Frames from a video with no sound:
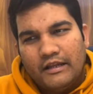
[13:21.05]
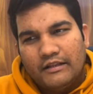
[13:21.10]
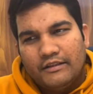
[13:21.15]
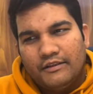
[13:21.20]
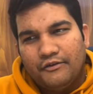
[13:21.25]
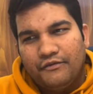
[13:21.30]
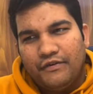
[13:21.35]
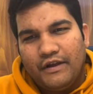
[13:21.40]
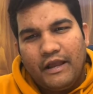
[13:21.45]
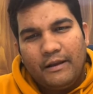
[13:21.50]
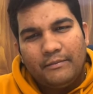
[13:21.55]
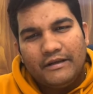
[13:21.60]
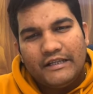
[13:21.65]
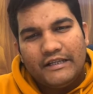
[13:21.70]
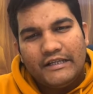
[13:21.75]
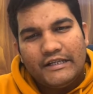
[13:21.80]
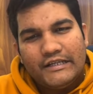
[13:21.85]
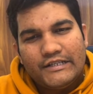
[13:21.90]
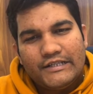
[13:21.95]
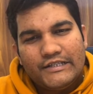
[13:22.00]
The
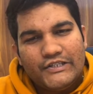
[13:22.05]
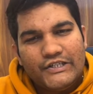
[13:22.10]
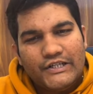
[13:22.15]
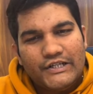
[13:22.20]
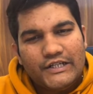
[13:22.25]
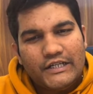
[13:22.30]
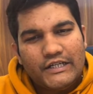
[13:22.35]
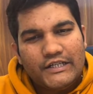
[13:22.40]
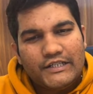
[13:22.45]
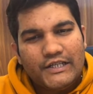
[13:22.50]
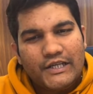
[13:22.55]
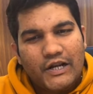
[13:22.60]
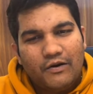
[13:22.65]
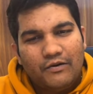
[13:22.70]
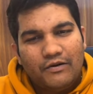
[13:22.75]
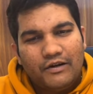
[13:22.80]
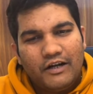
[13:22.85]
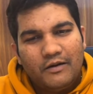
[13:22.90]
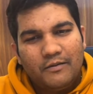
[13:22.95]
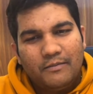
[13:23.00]
family is generally
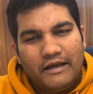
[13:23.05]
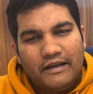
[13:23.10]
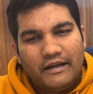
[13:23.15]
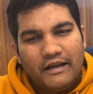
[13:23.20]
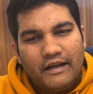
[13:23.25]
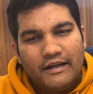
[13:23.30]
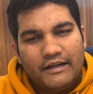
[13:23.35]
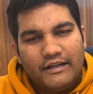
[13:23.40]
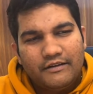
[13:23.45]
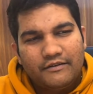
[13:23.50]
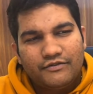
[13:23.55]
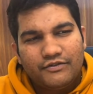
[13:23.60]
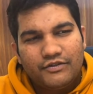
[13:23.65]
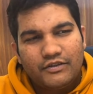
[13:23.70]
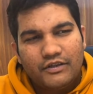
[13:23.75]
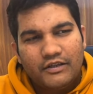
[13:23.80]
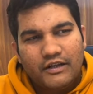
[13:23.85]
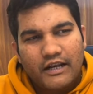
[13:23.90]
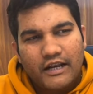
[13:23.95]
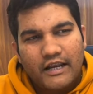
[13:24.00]
surrounded by
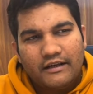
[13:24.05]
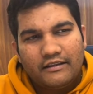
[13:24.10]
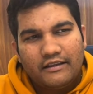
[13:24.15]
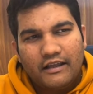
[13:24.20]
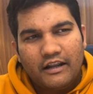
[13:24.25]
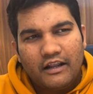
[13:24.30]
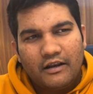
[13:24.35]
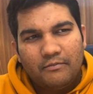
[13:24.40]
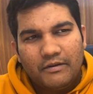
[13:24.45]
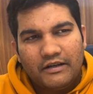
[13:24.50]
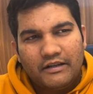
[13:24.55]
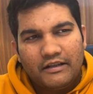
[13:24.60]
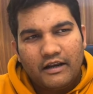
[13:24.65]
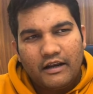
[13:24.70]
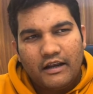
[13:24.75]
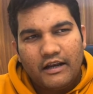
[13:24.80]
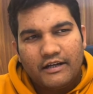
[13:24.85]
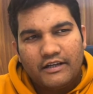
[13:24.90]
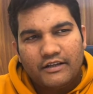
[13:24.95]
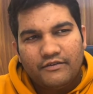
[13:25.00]
relatives, right? There are many
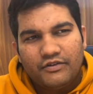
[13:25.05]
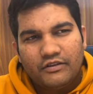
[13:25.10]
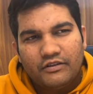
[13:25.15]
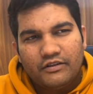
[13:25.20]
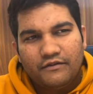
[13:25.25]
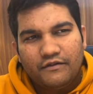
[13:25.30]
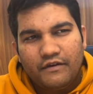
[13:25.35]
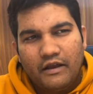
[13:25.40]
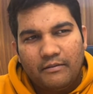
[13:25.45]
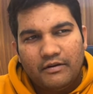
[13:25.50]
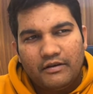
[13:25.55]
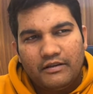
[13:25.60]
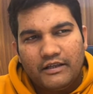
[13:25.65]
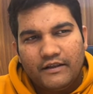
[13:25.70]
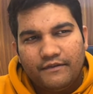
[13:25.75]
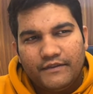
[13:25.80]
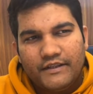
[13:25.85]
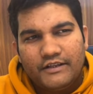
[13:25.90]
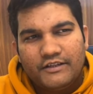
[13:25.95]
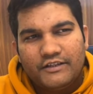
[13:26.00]
relatives in the family
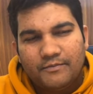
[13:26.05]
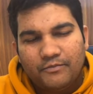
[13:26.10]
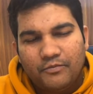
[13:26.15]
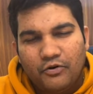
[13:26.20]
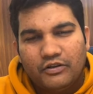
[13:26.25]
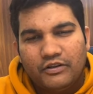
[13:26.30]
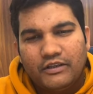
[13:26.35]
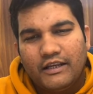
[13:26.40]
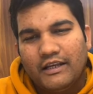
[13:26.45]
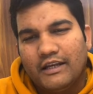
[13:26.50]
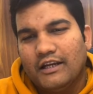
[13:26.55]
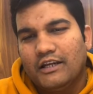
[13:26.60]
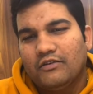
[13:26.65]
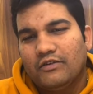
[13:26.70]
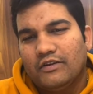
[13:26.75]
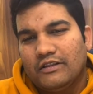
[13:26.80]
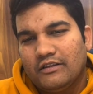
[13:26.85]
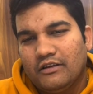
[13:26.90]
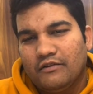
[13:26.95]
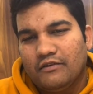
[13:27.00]
and they support the native
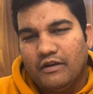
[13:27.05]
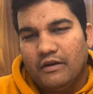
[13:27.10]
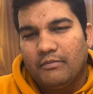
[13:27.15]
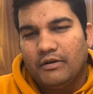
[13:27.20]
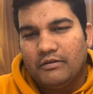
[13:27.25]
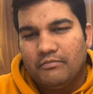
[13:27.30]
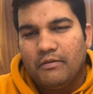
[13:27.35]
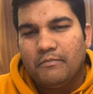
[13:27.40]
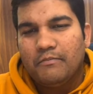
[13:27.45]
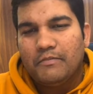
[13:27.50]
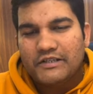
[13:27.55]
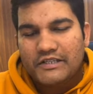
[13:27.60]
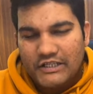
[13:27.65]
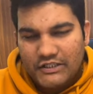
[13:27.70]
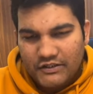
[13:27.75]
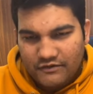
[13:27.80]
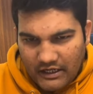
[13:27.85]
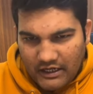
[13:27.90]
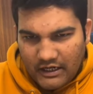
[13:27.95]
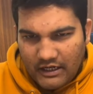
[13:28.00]
and their family members
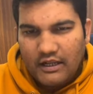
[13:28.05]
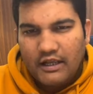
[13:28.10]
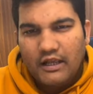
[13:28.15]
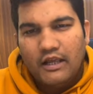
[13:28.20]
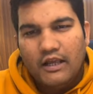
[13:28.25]
as well.